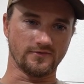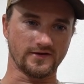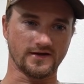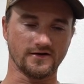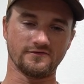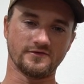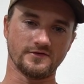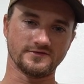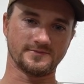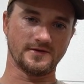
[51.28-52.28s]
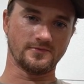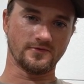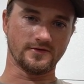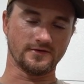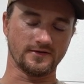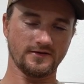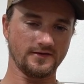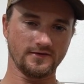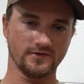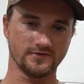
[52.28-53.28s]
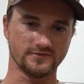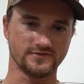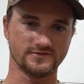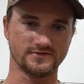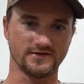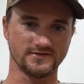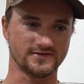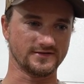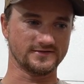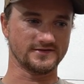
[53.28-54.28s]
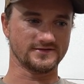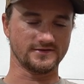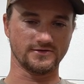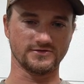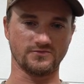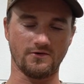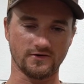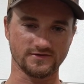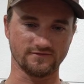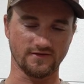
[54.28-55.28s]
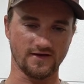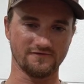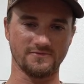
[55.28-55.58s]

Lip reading: care for those people in those instances and those walks of life,